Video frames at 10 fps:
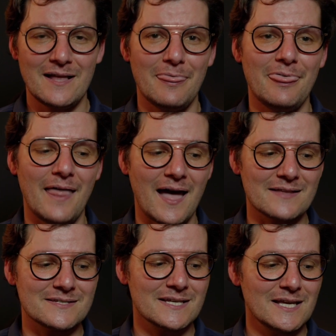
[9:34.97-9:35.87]

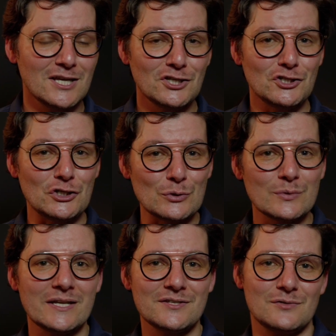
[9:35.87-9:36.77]
that you
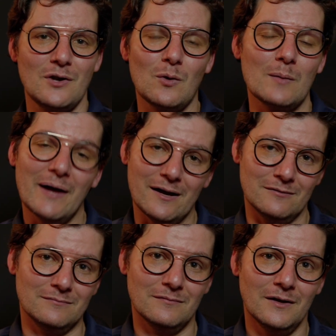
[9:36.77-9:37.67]
need to know
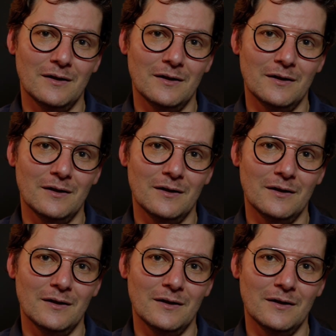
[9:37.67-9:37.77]
about.